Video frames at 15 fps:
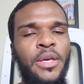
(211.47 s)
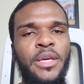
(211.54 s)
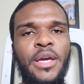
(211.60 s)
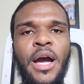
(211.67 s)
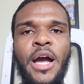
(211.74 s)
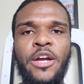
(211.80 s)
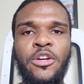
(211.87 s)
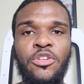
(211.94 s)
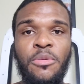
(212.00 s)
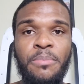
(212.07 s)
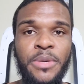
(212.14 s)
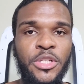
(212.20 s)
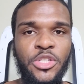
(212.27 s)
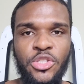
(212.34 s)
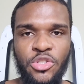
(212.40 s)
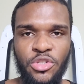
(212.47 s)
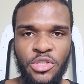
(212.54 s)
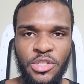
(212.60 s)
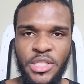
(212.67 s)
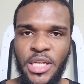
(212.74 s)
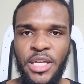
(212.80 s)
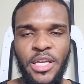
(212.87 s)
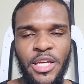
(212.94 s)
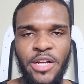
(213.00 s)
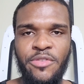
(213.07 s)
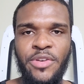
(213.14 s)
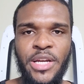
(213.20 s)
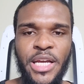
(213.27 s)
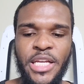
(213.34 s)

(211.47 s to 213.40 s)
He hired a minister to take care of it,